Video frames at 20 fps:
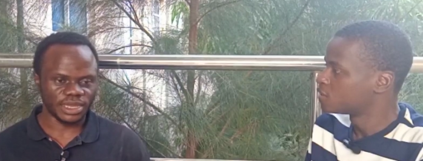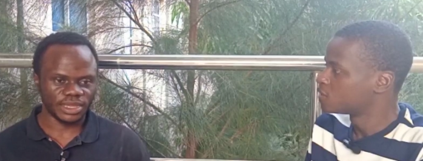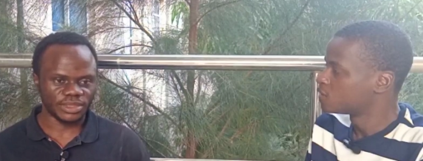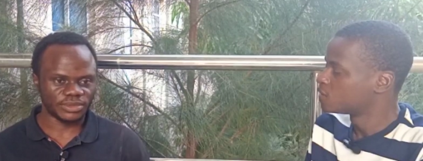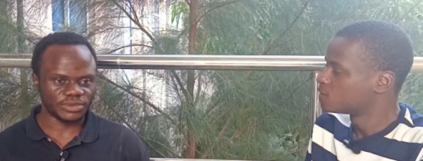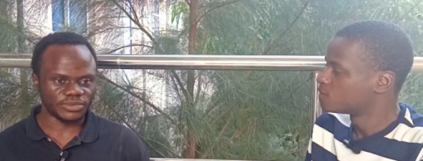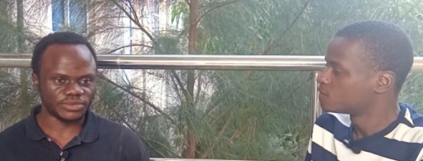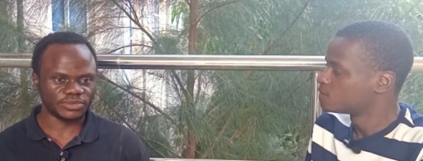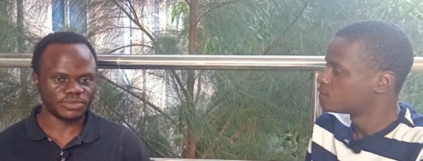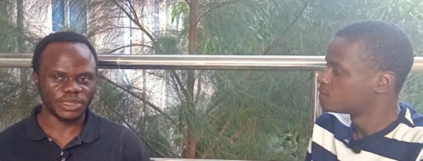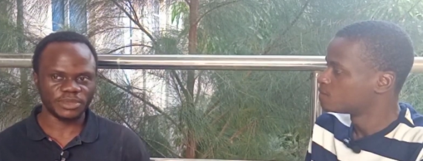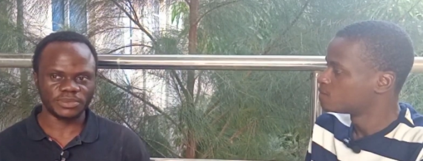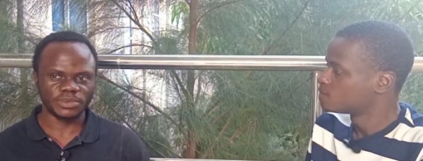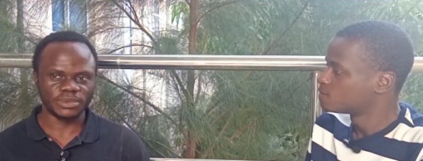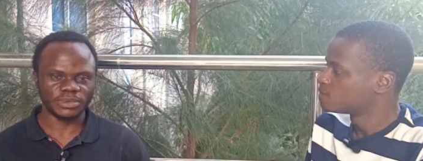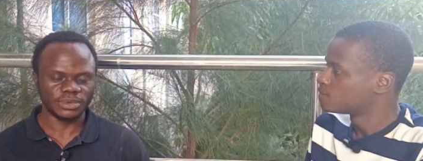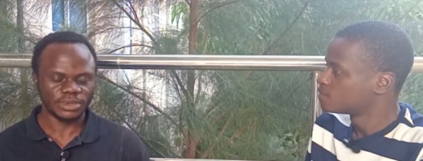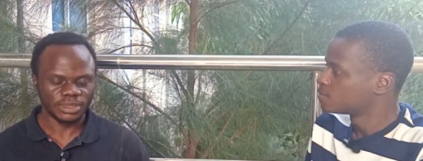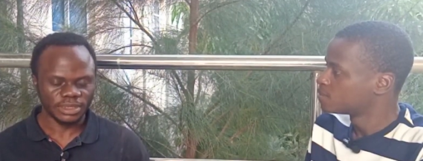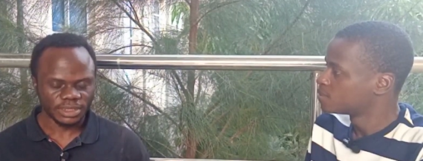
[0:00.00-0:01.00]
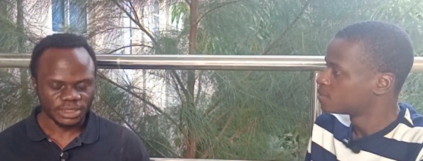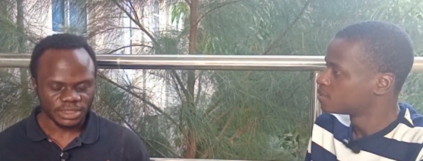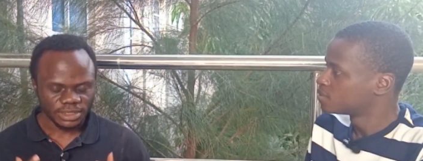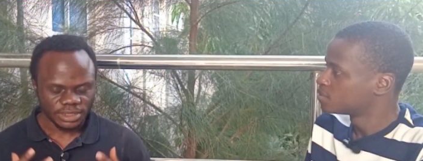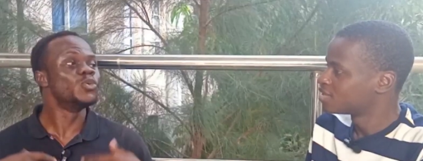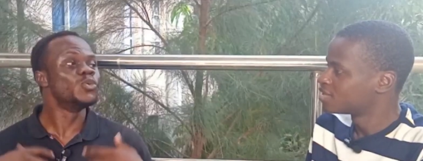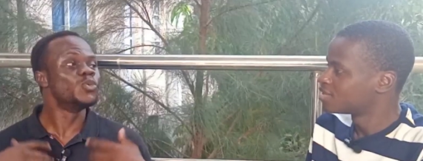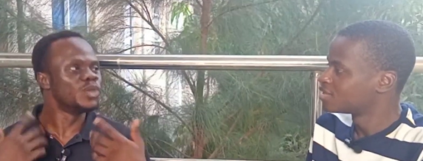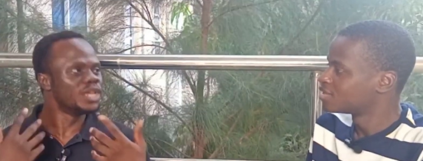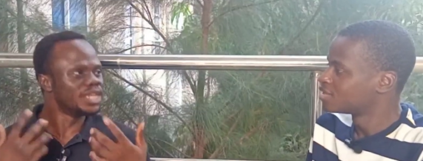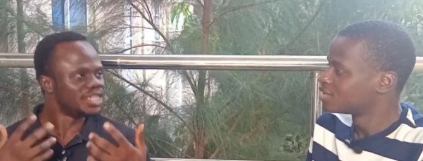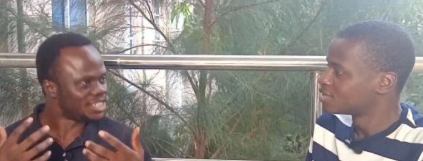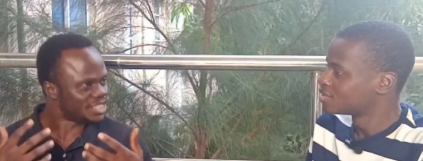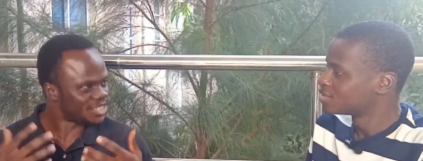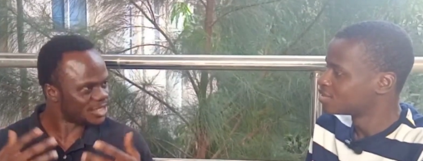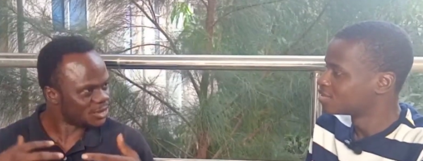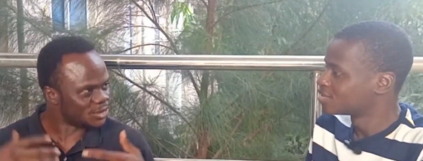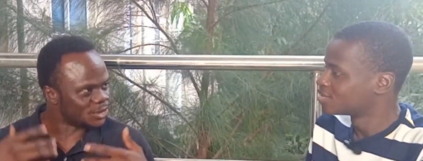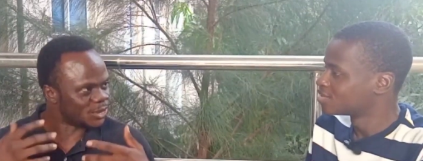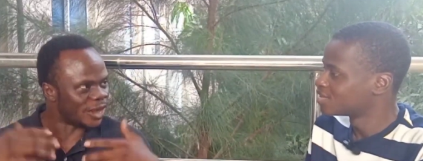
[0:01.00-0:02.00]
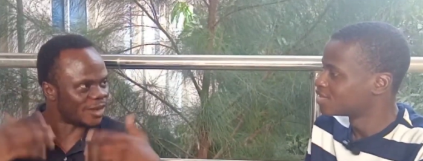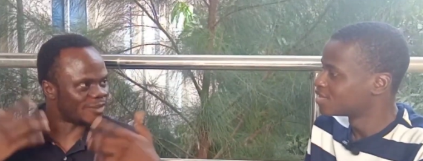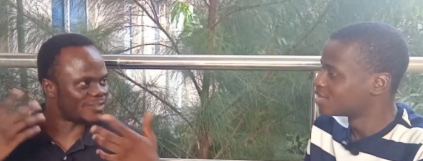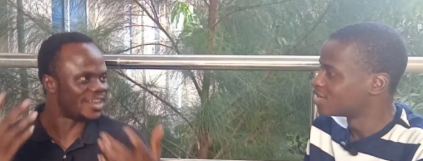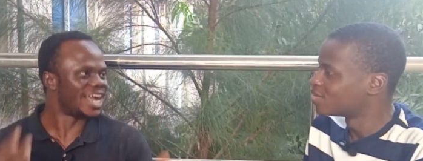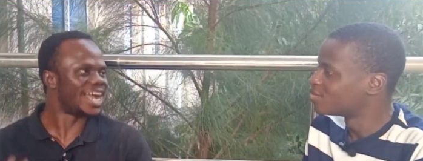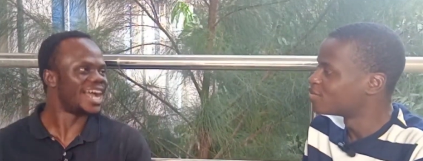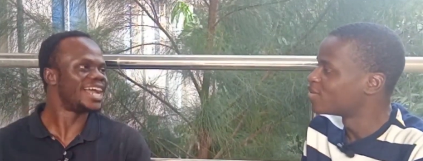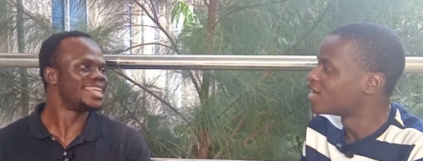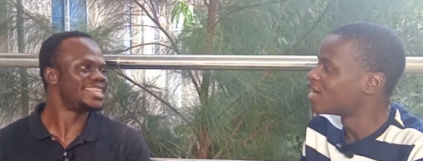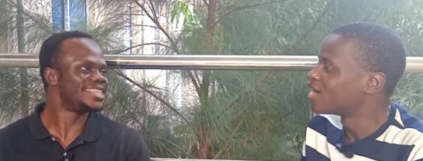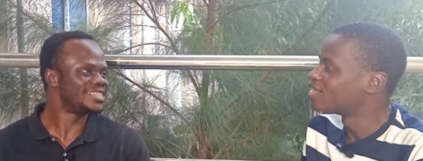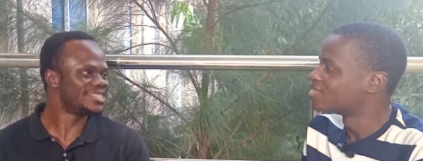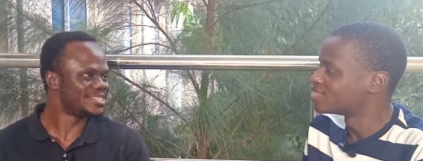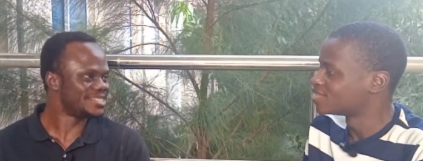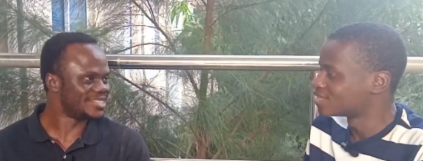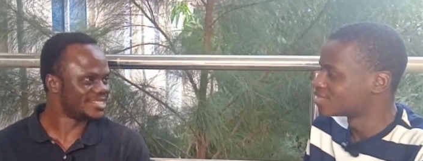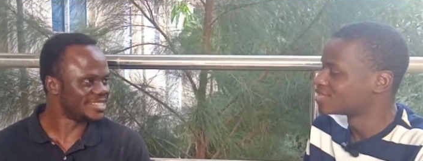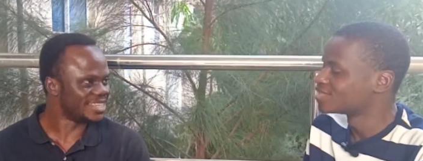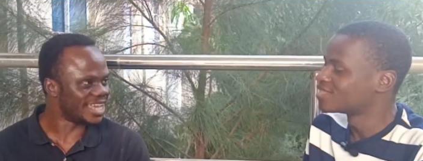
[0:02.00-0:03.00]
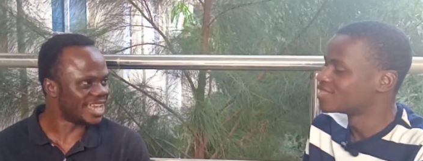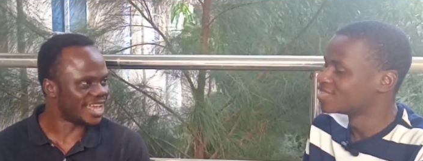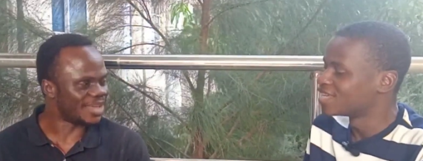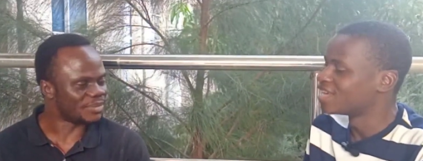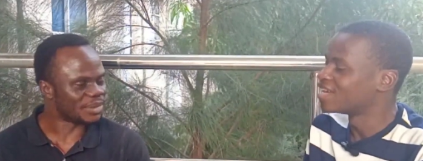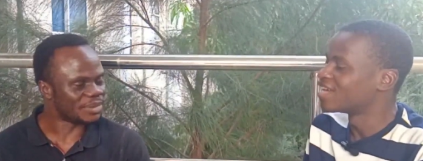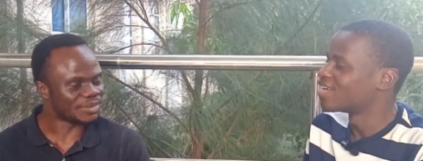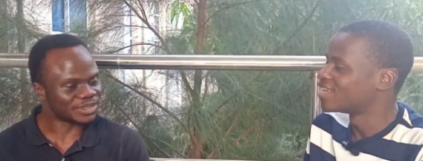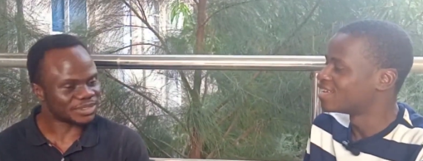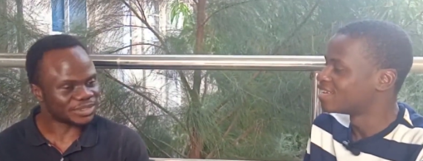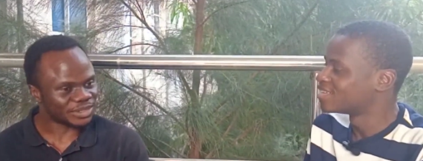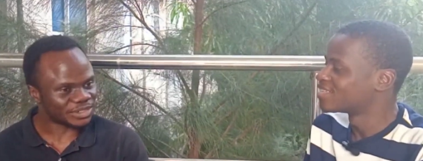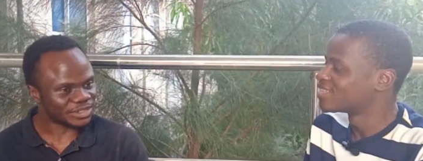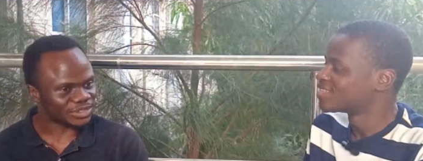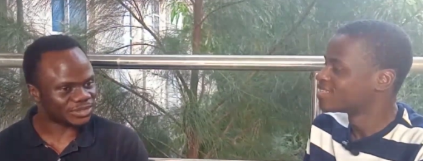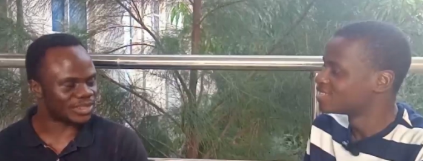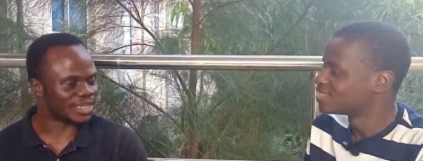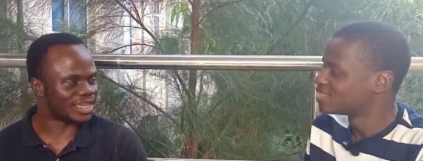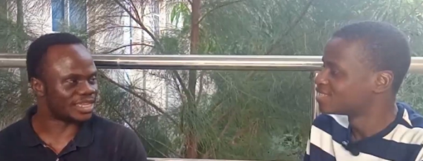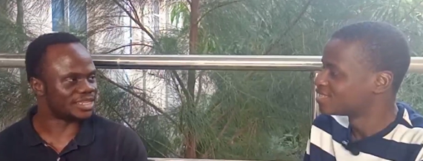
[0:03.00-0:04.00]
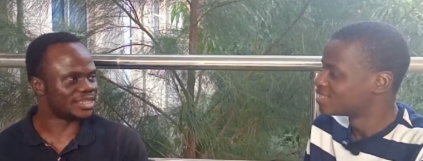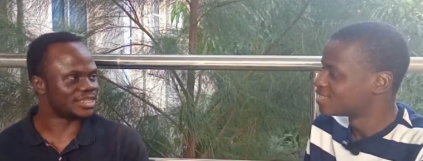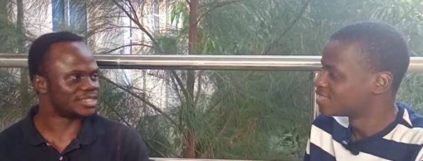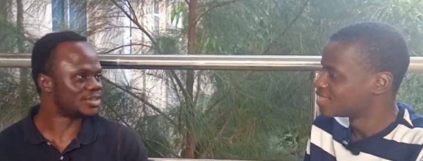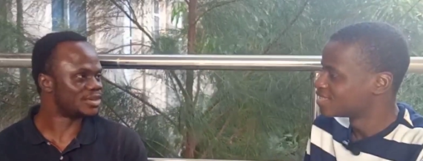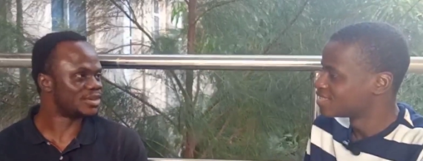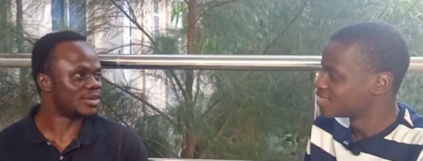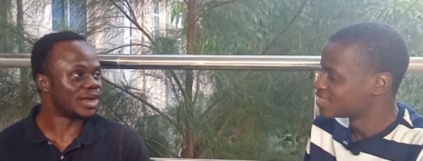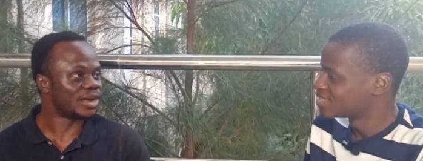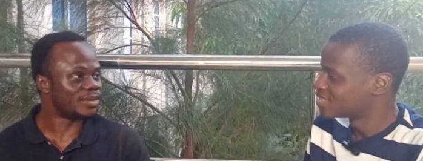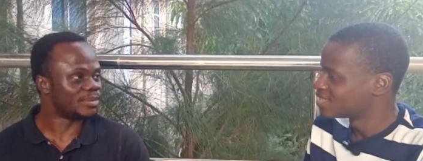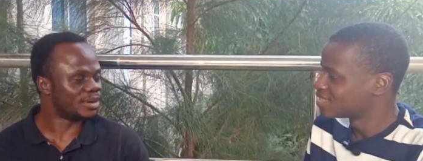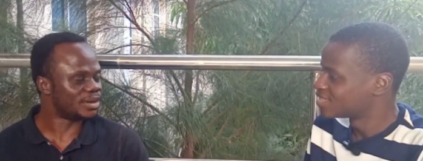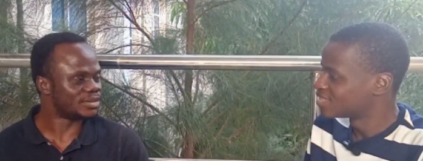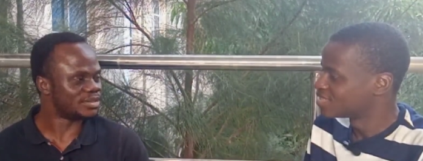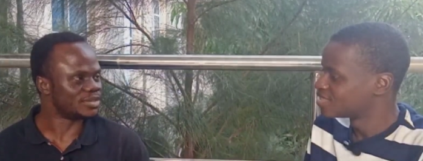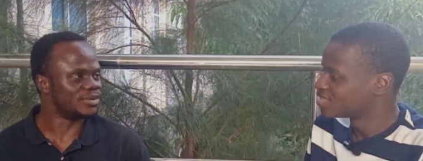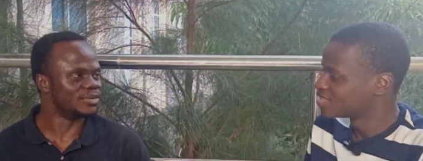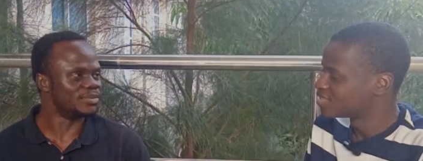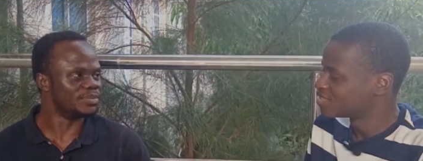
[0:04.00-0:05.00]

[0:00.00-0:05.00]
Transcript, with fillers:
Speaker 1: a kind of maybe you wish you have had, had. yeah maybe yeah. such orientation about